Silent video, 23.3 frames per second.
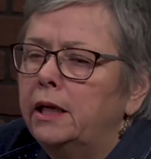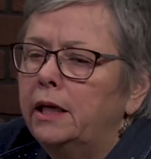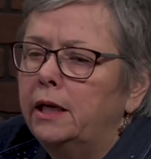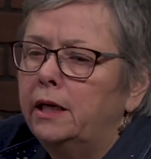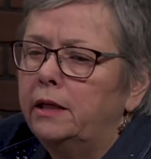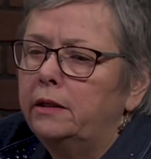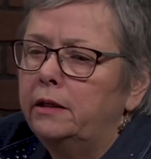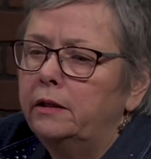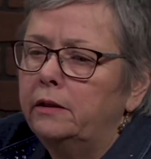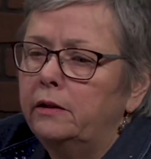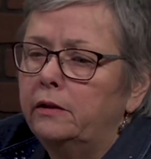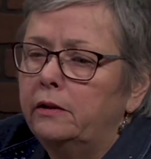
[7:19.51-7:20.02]

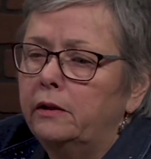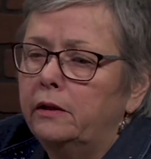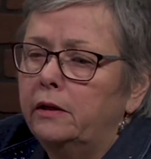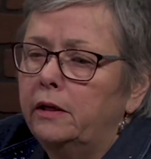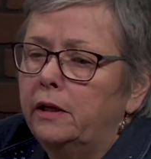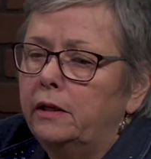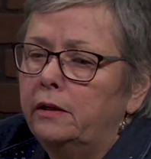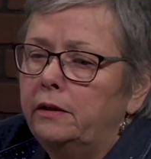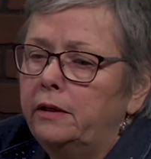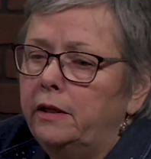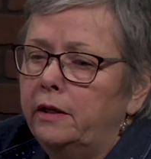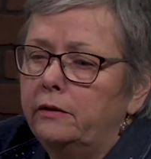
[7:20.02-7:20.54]
And then
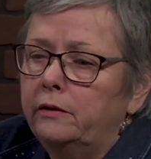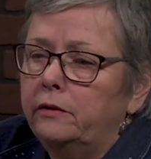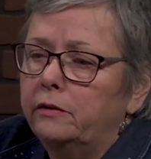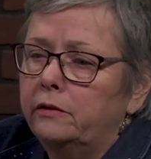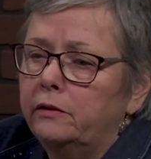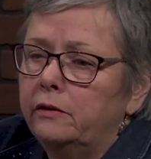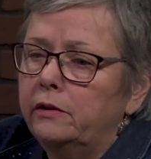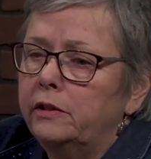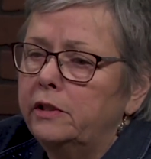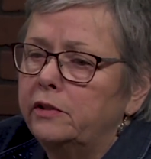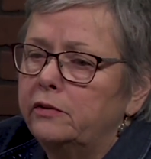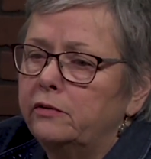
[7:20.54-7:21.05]
and the other
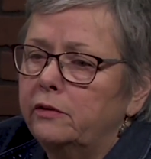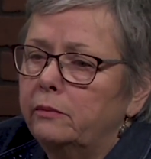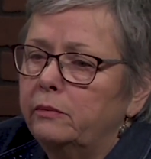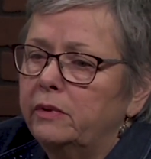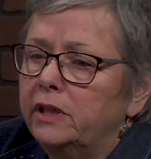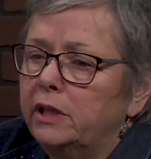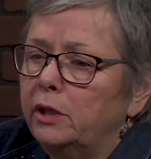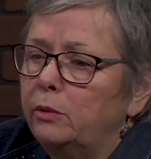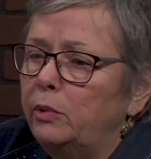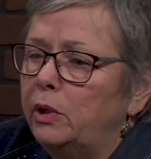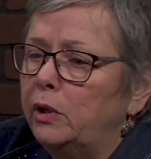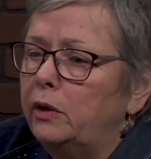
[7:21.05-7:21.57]
third is from the
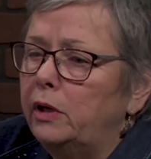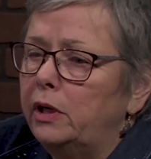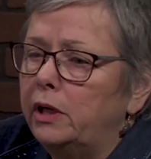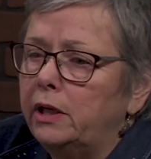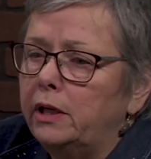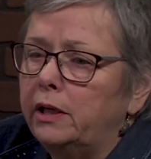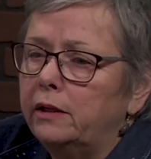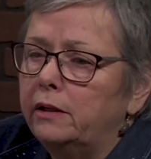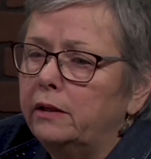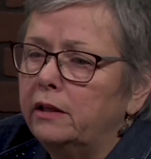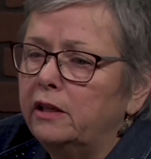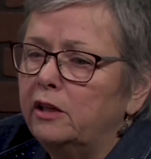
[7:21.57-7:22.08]

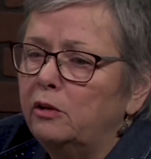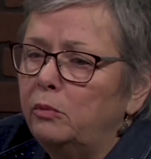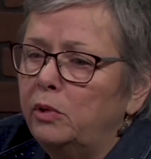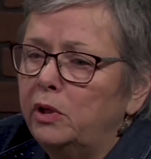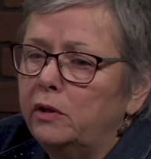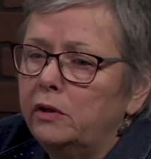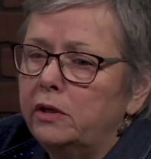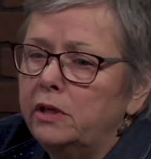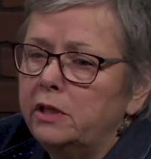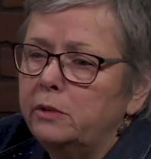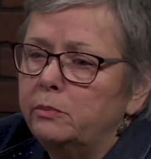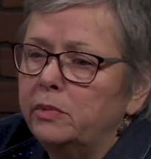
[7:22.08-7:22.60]
community, and the
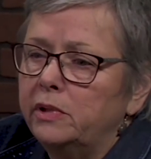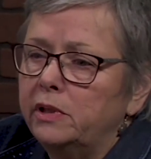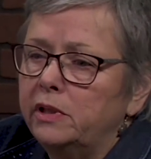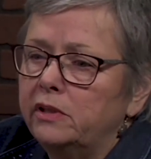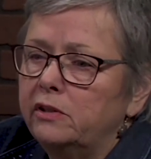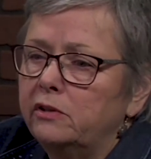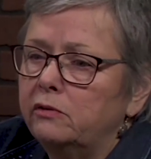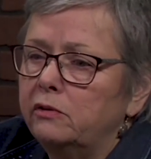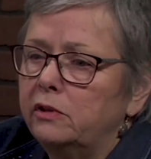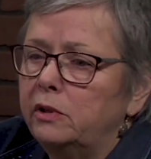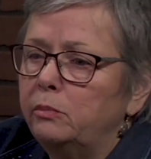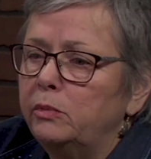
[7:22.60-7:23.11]
community has been
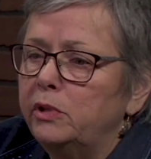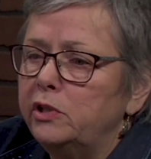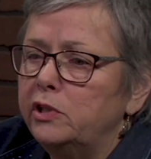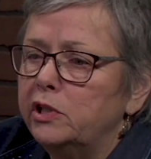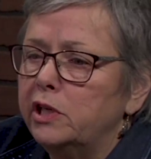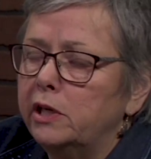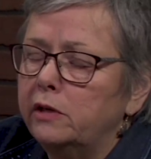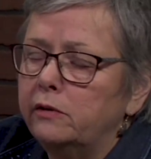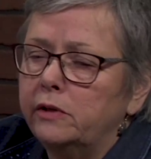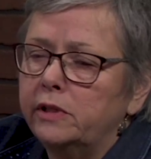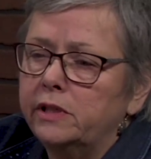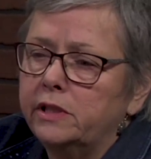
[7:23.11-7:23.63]
extremely
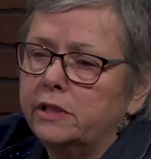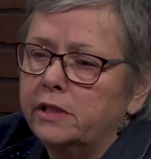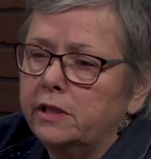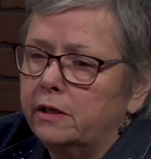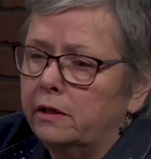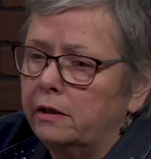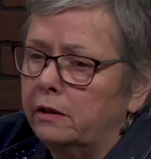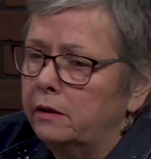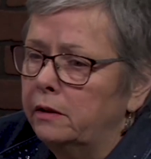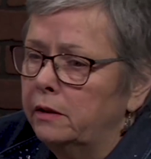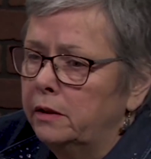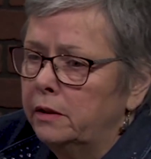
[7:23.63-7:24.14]
generous,
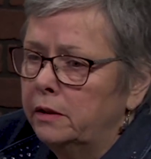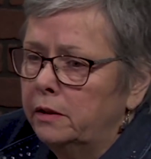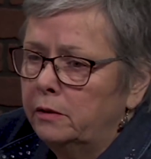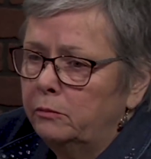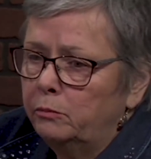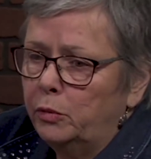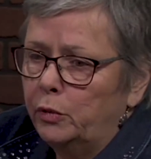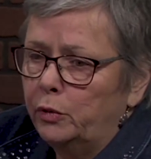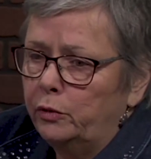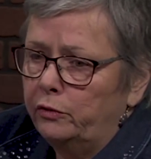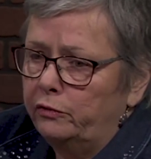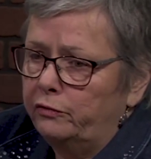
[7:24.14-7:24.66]

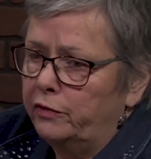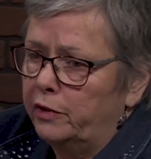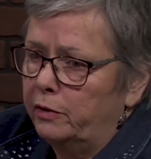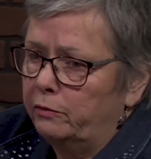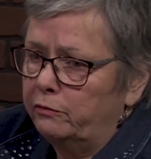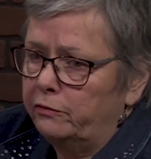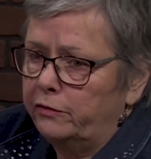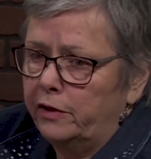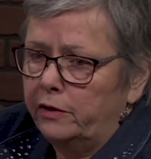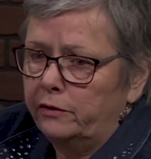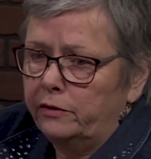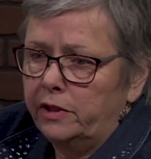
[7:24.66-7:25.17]
both from
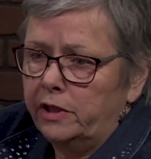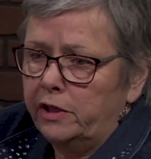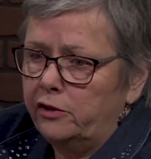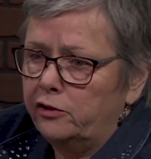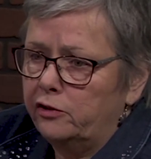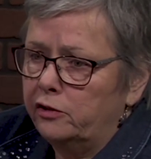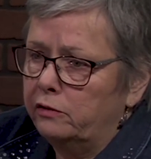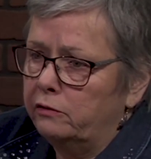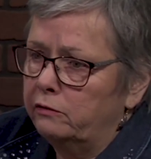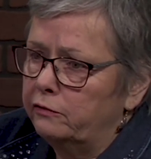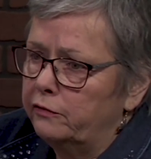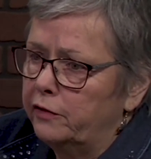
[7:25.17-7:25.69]

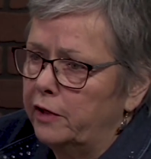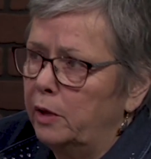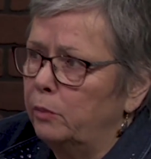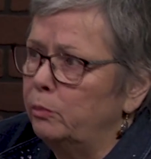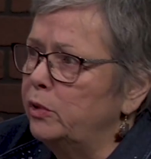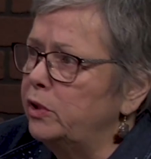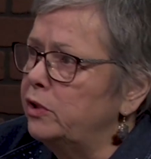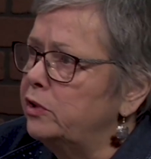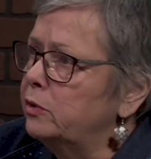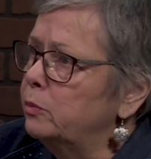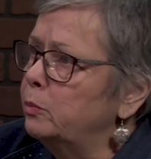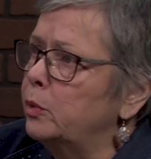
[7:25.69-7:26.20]
foundation,
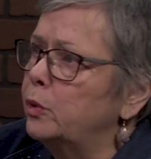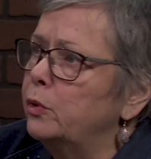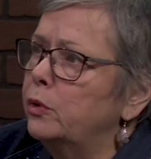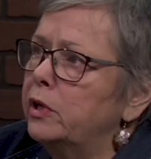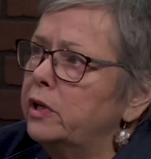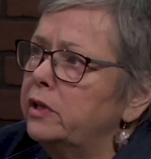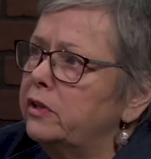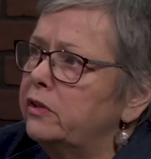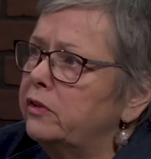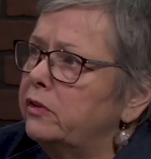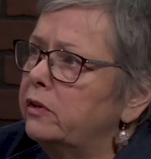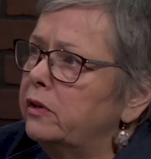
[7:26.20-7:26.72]
family
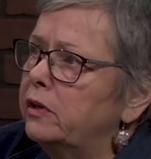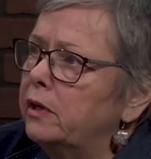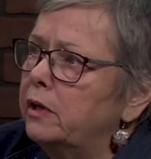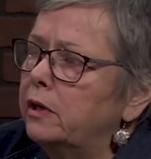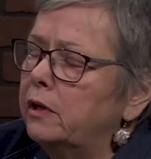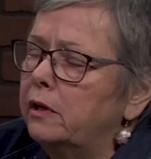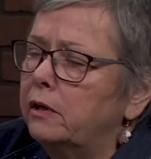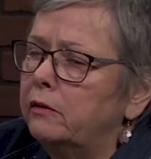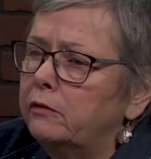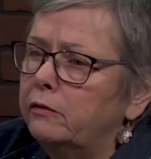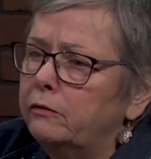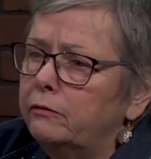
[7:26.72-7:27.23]
supports,
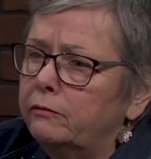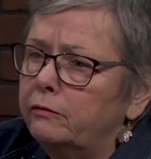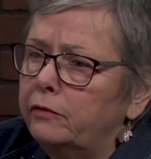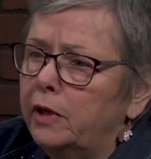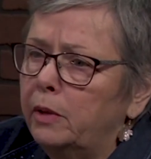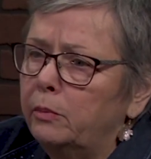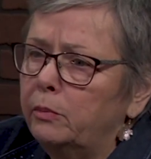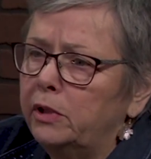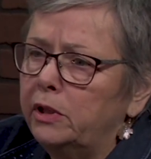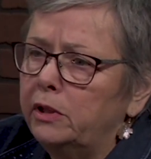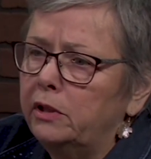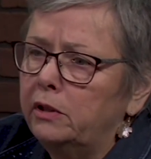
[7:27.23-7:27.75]

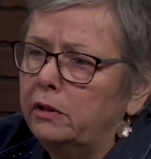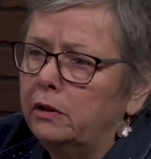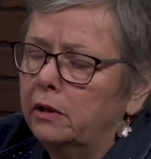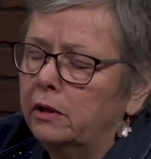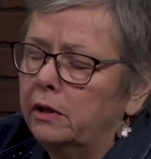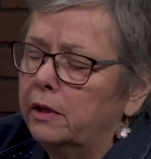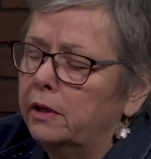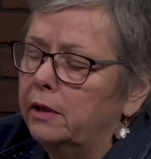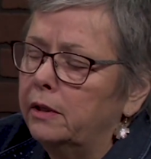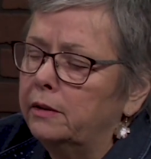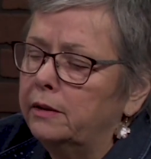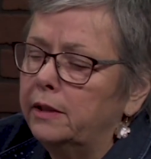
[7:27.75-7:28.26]

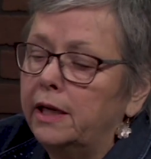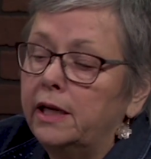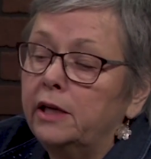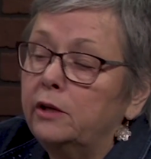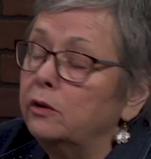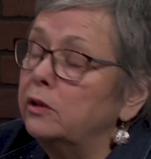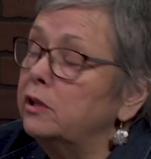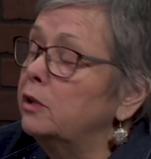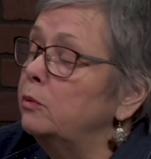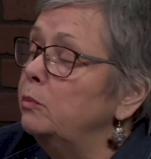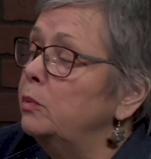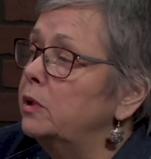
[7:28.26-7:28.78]

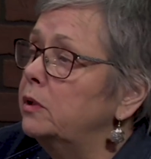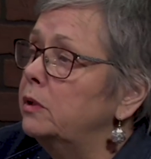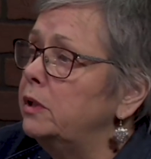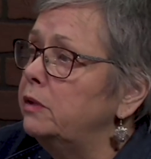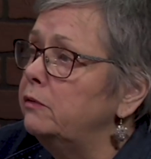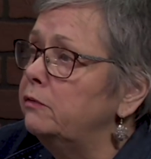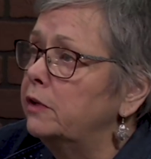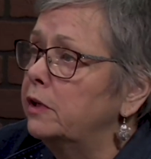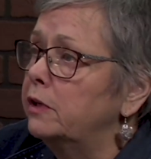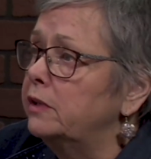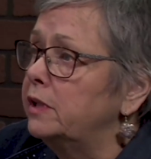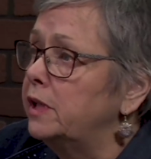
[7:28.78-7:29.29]
Niagara Community
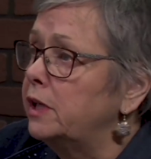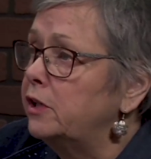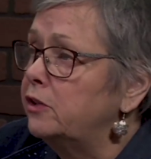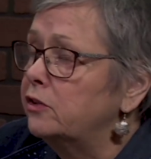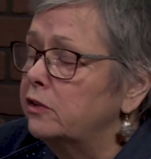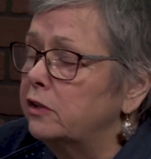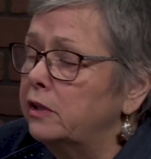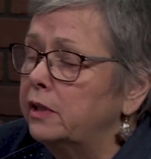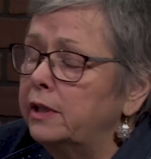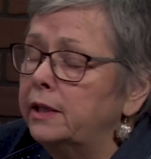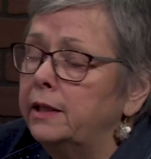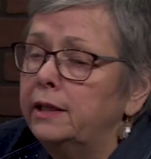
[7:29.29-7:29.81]

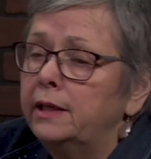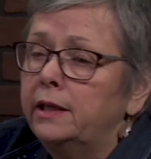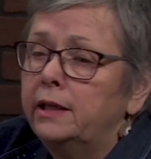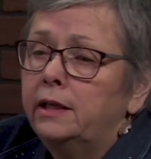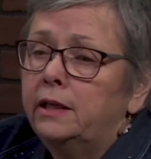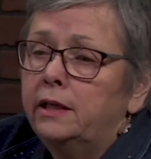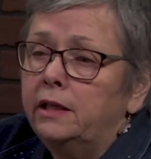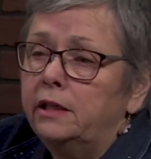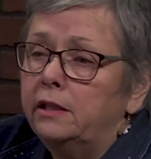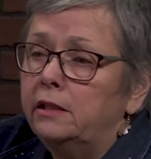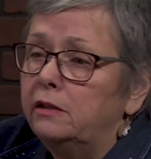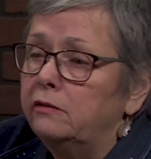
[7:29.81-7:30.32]
Foundation,
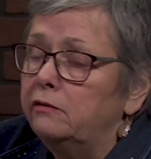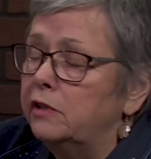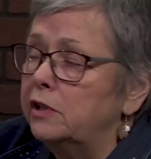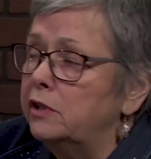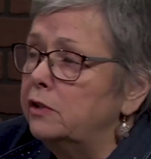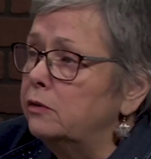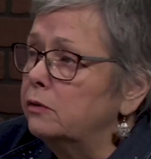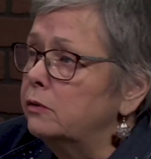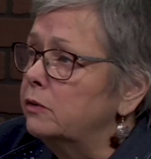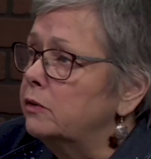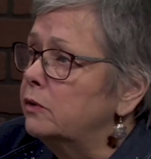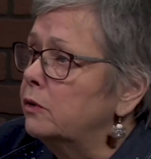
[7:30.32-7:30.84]

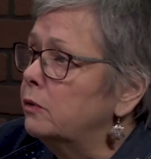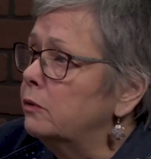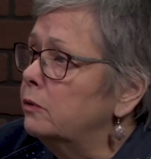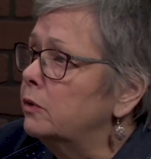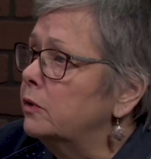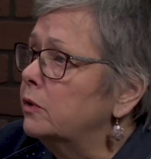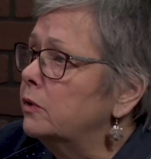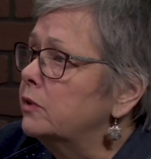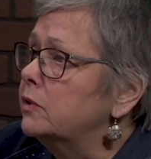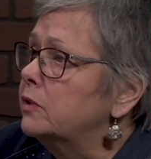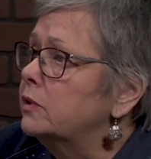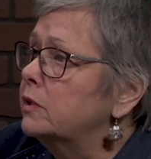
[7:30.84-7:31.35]
individual
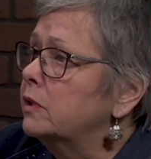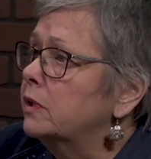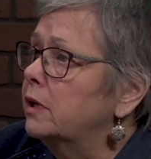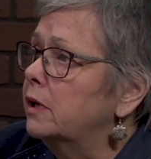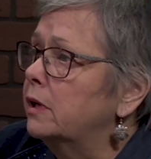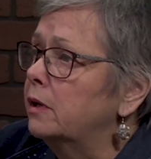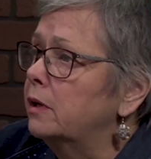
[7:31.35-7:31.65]
donors,